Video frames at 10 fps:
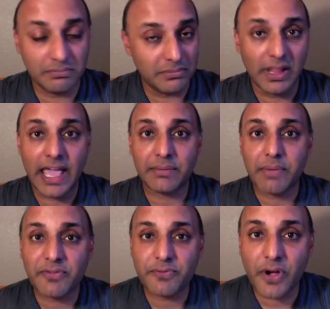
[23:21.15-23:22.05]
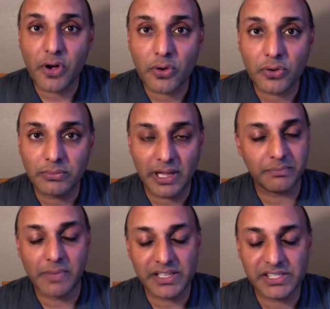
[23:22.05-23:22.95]
like my phone,
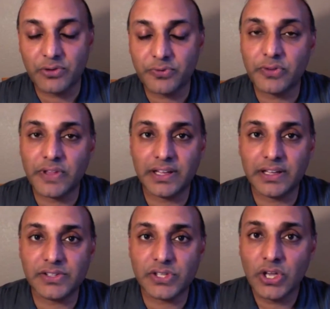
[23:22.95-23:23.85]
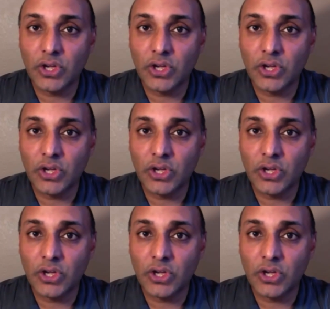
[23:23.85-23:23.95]
my cell phone that is,